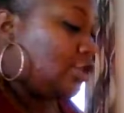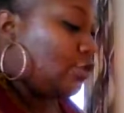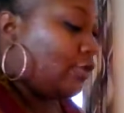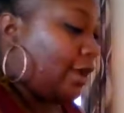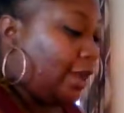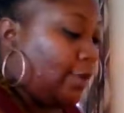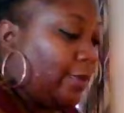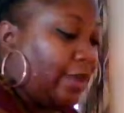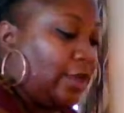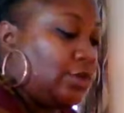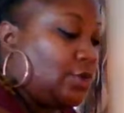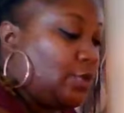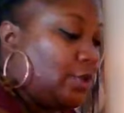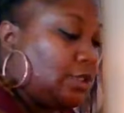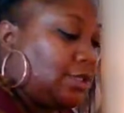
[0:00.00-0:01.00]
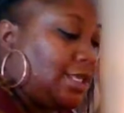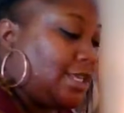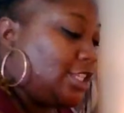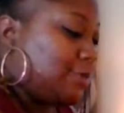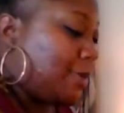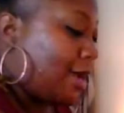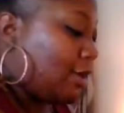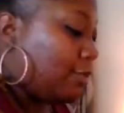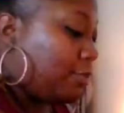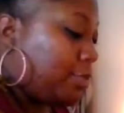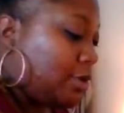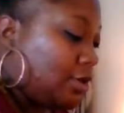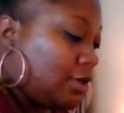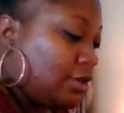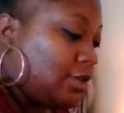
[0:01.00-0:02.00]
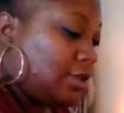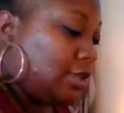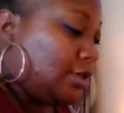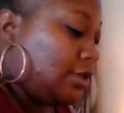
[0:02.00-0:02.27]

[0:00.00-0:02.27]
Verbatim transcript: the right way, doing things by the book.